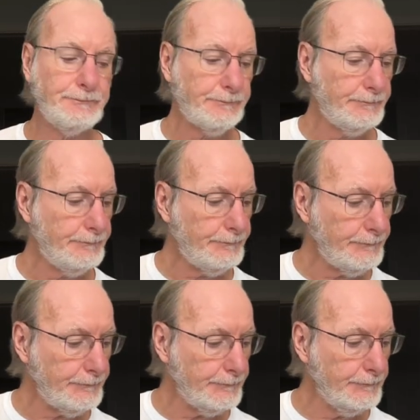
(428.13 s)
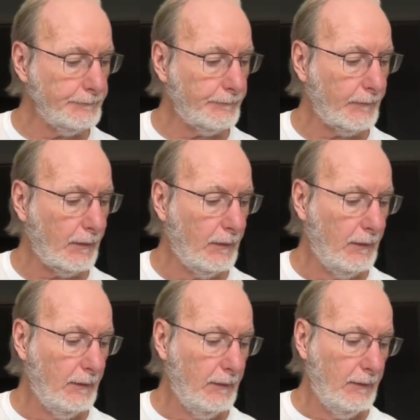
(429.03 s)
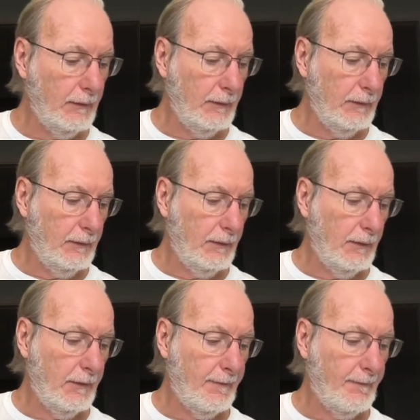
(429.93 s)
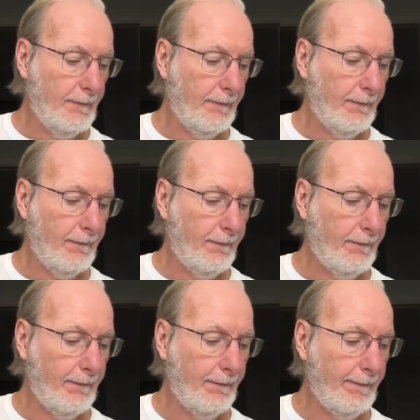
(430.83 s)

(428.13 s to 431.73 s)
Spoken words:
Nobody speaks.